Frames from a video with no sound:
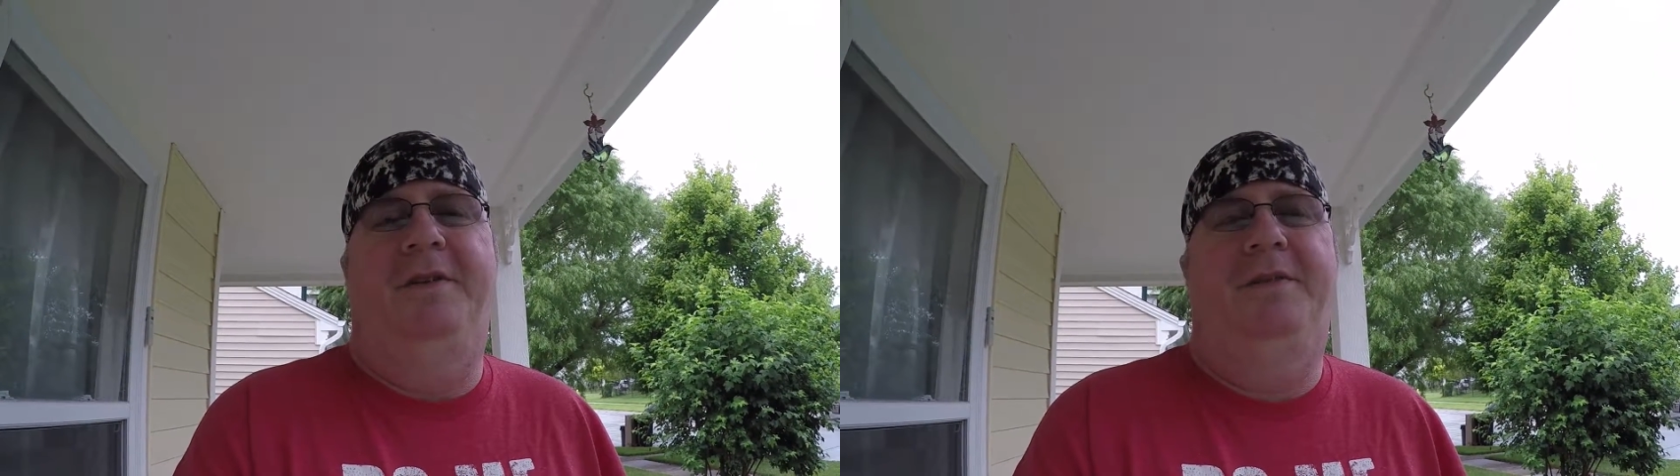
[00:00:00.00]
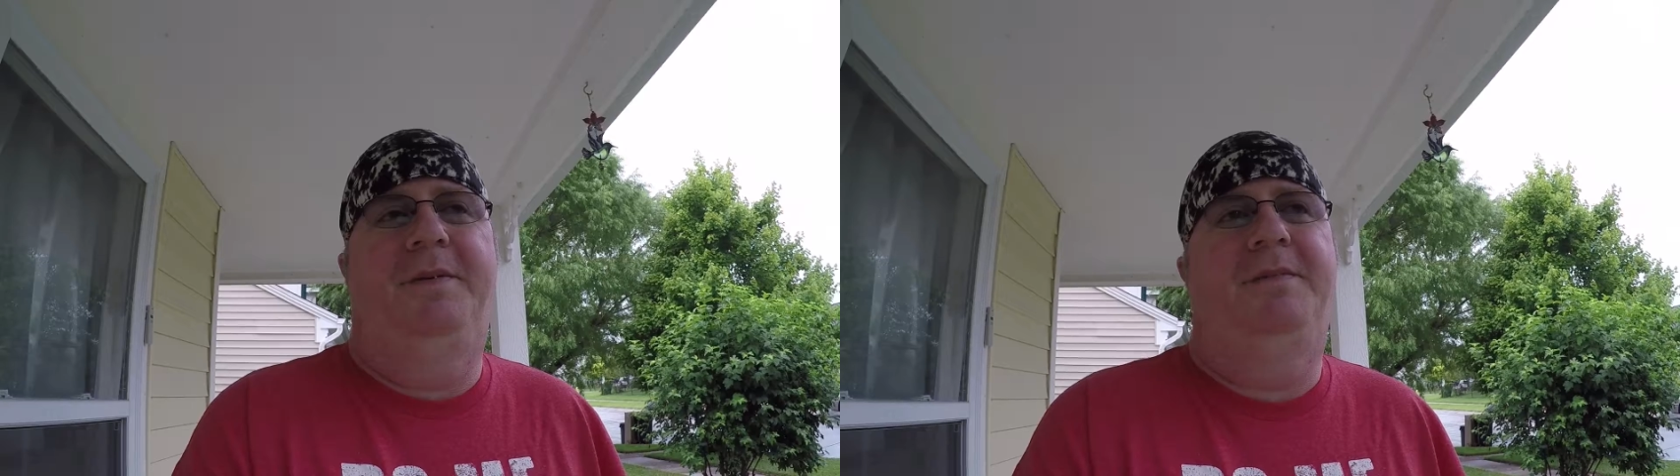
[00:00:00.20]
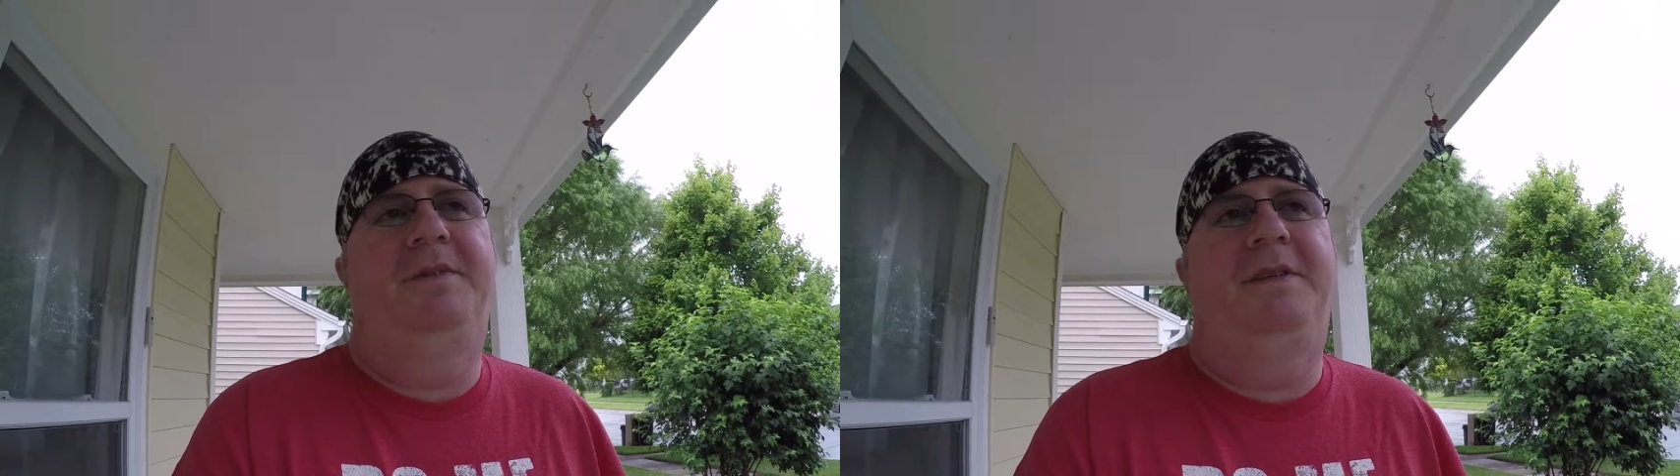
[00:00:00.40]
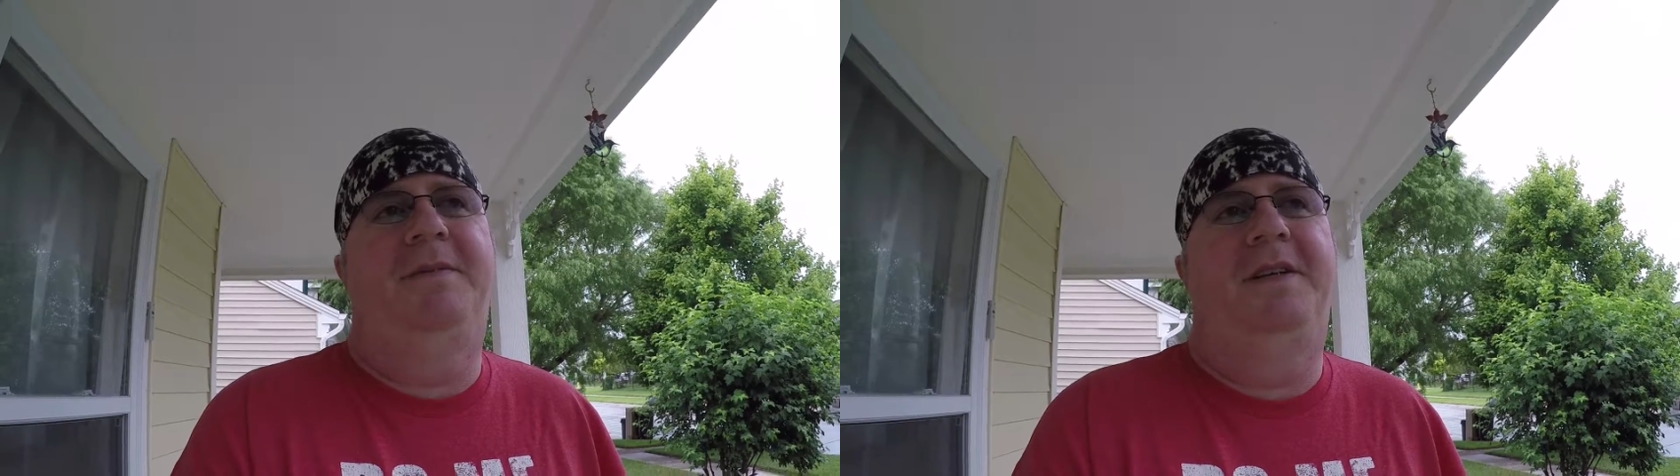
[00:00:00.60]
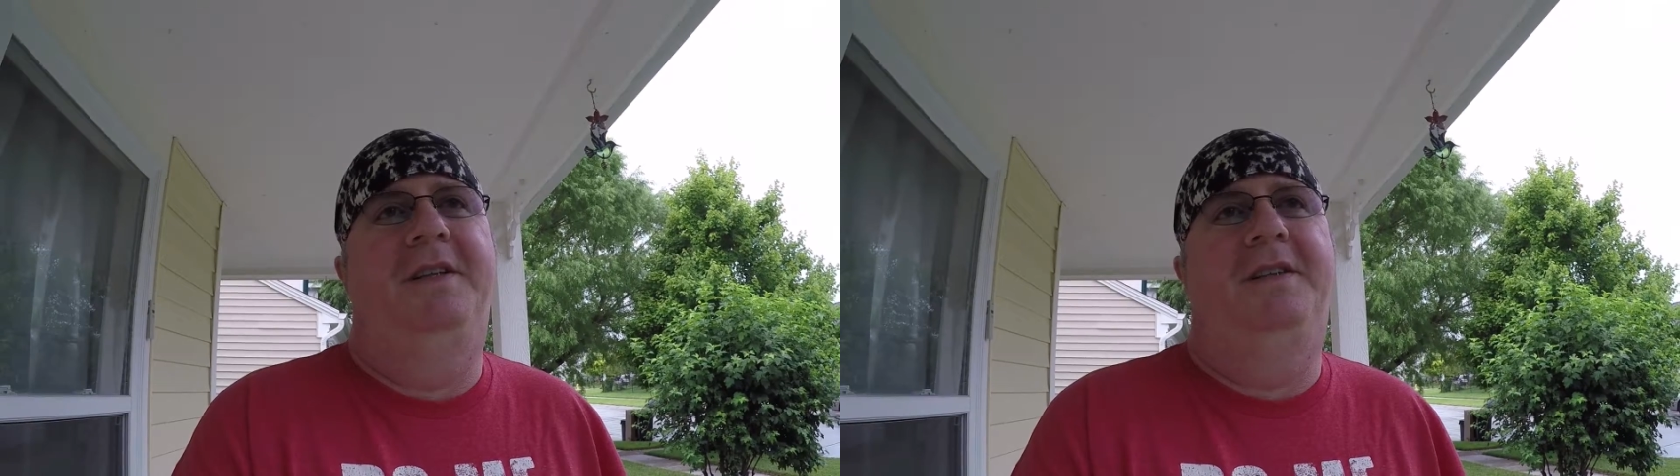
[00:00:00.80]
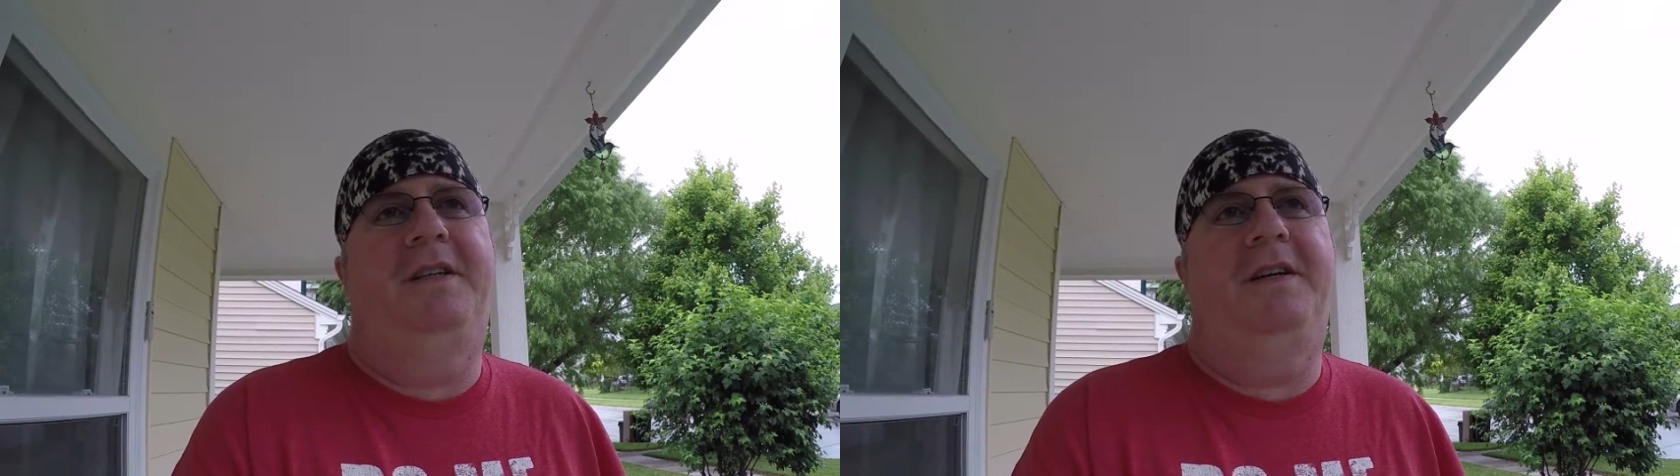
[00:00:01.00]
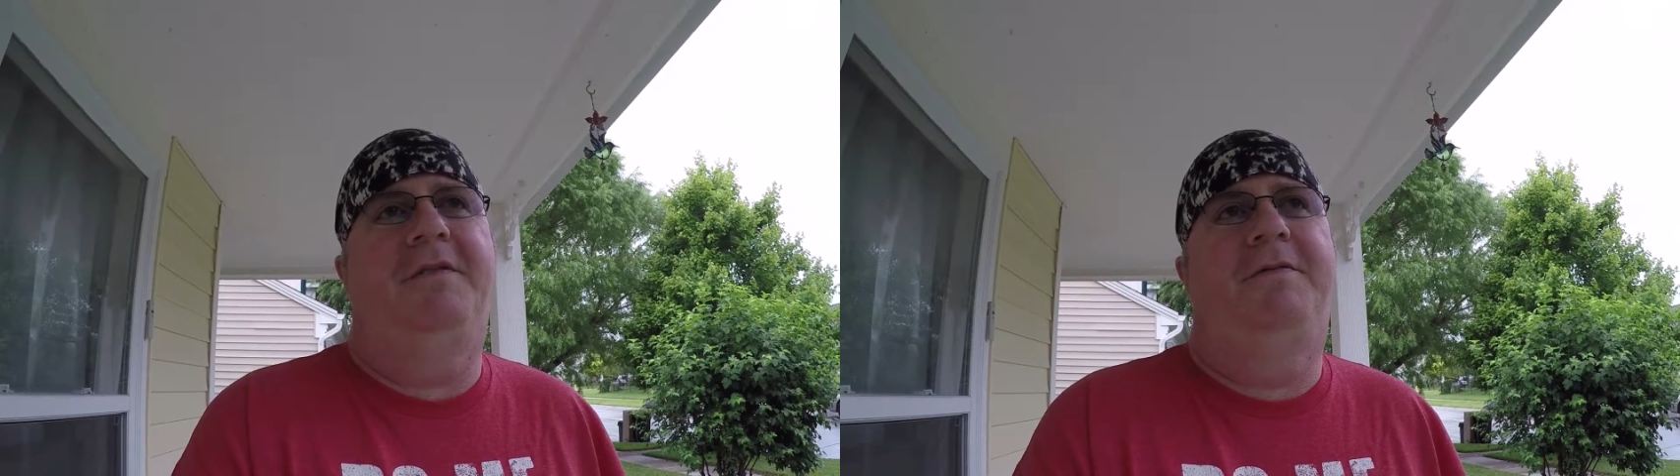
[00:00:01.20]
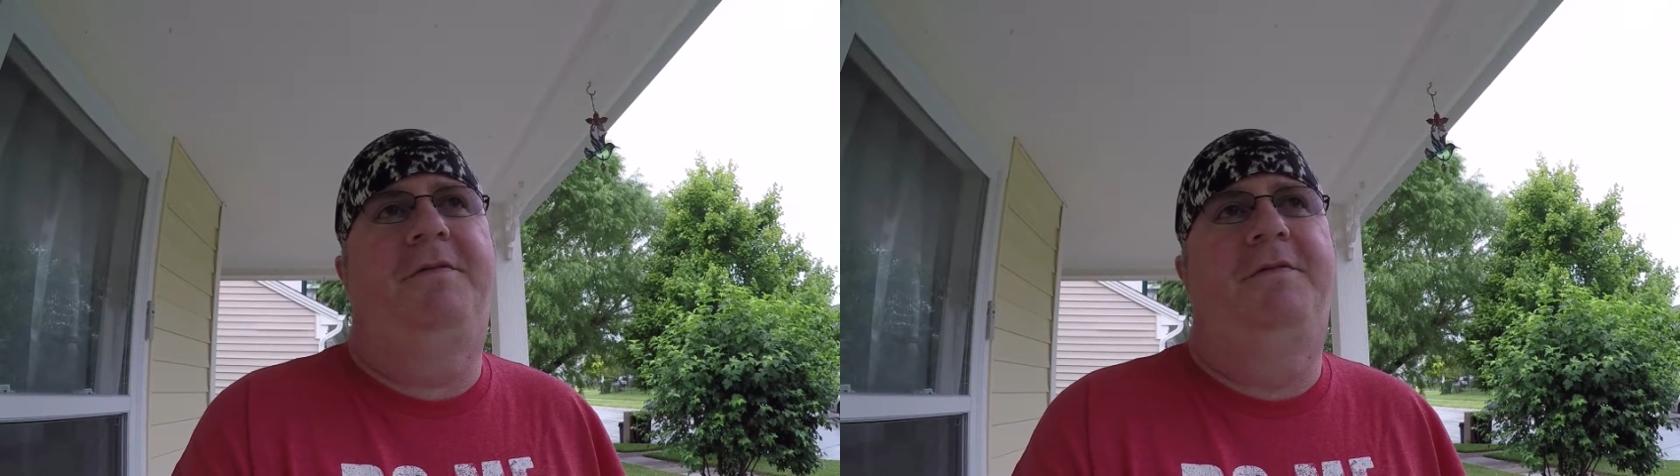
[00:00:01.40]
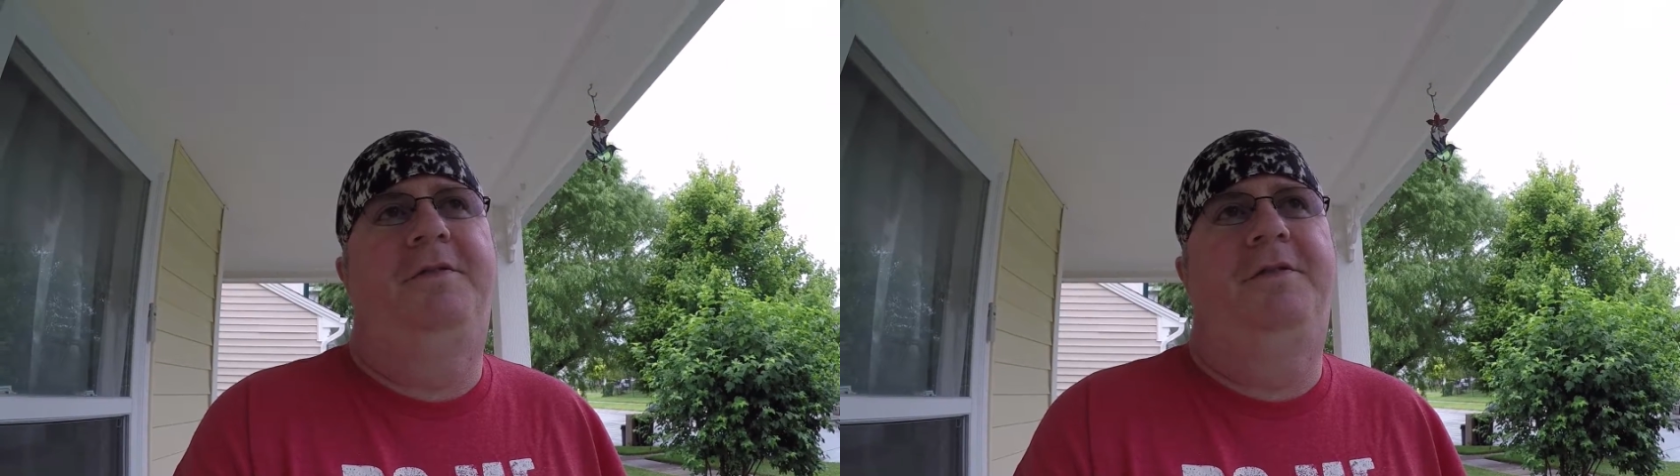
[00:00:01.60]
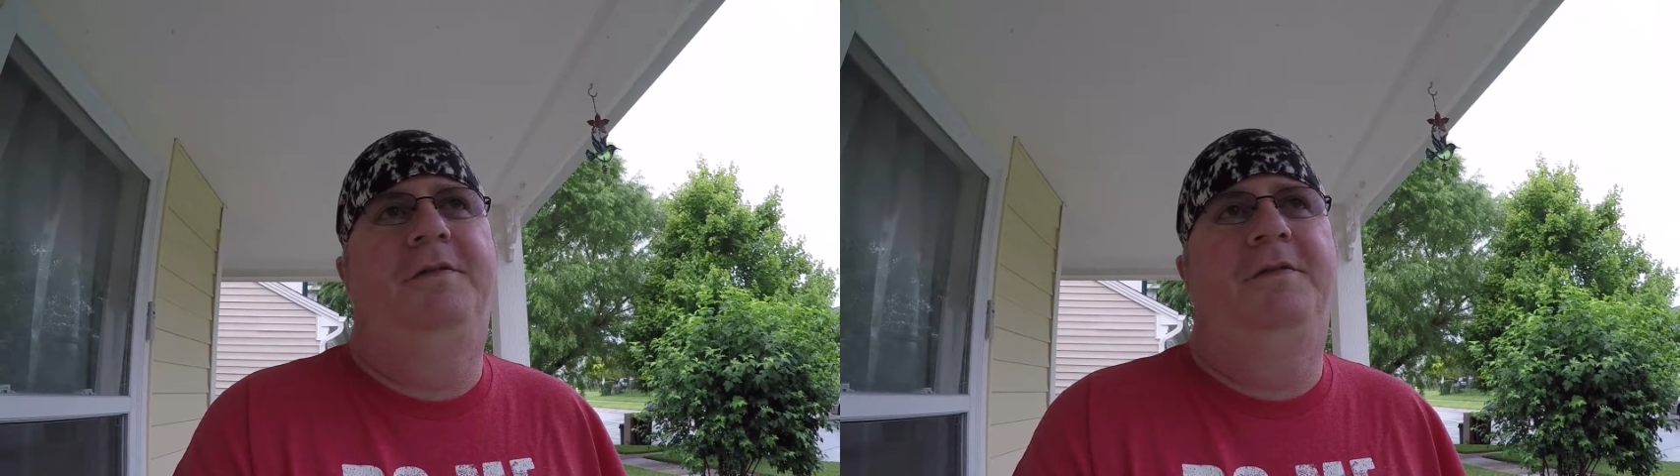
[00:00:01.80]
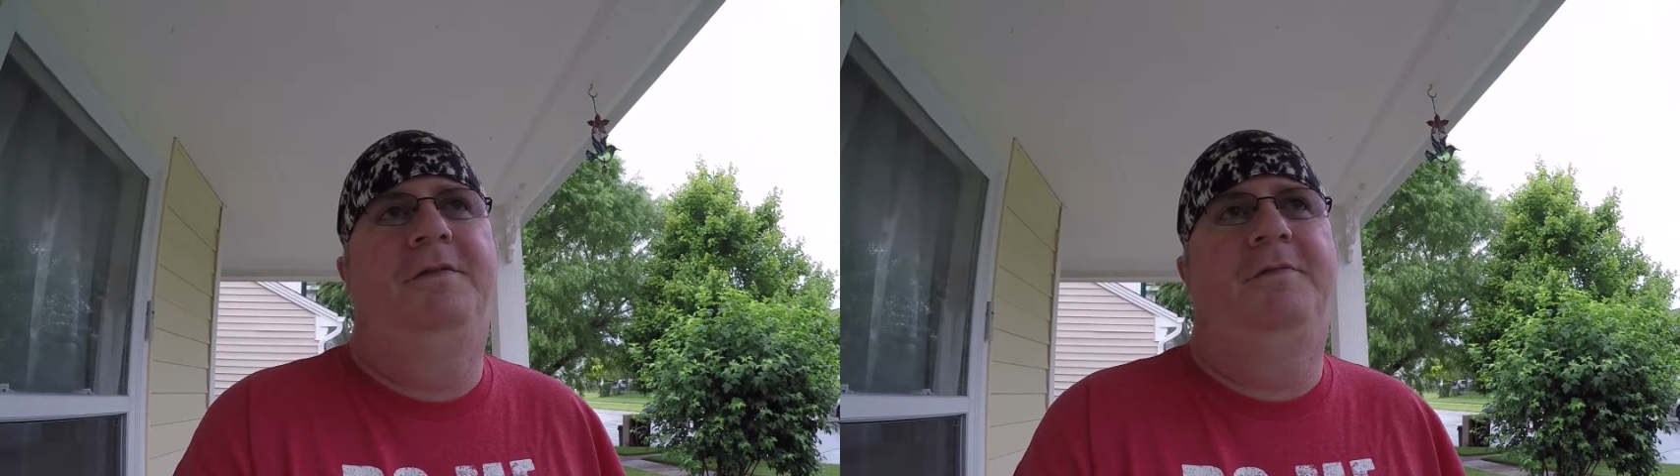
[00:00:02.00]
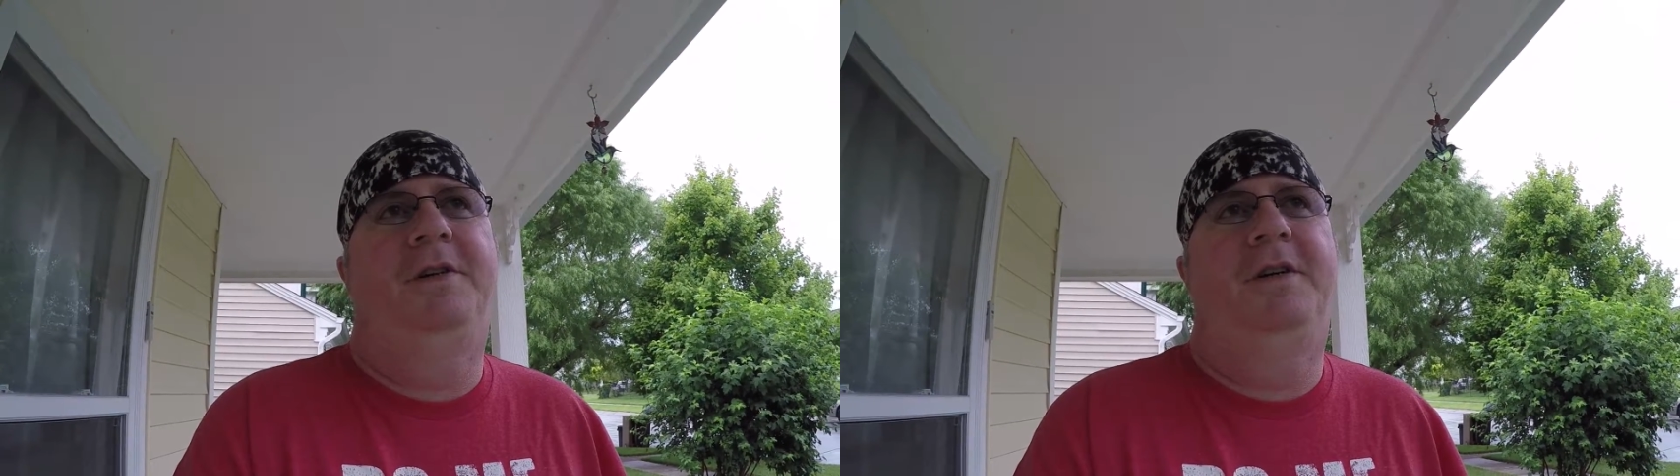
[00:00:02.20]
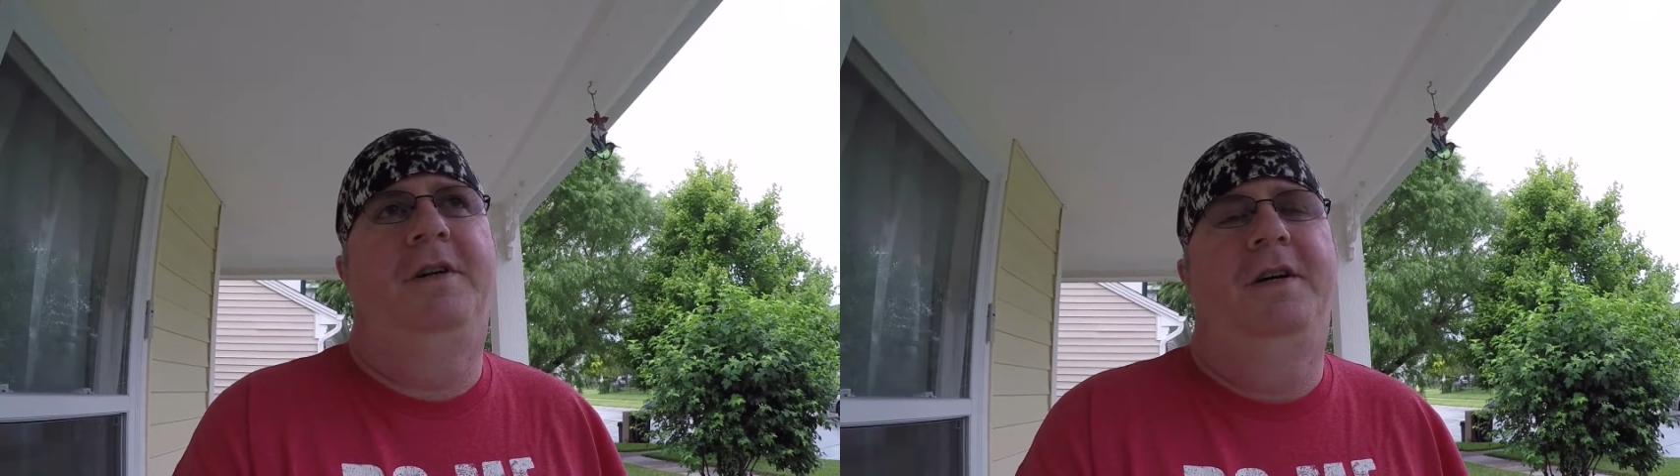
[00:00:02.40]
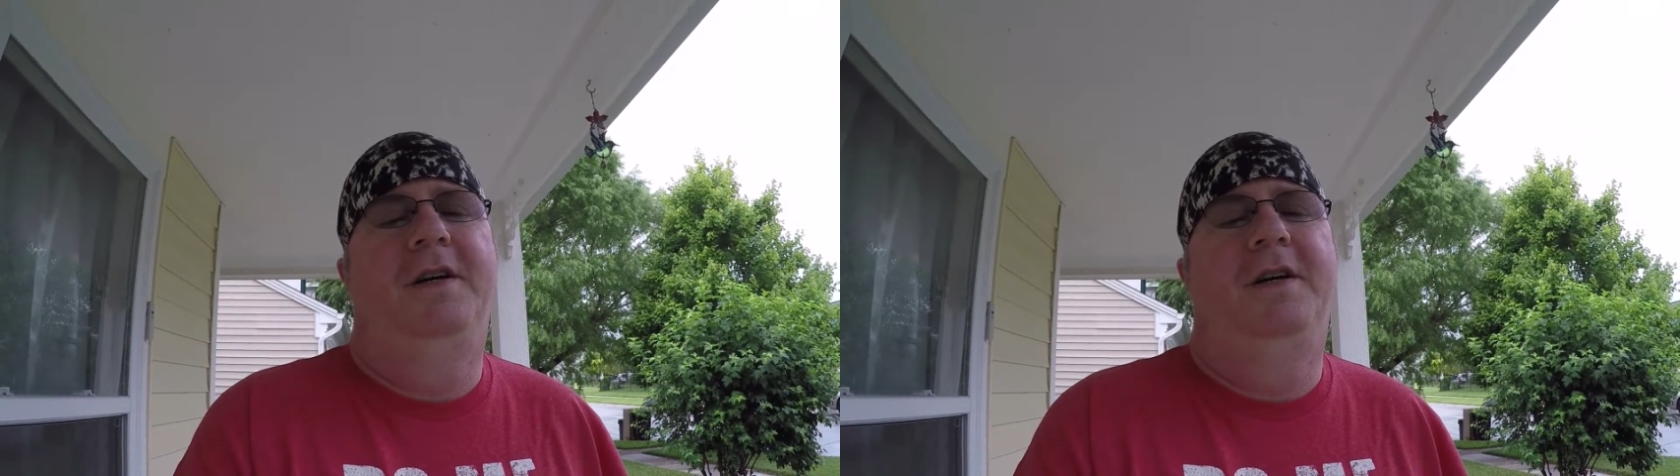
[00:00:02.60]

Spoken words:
It's something that's kind of weird.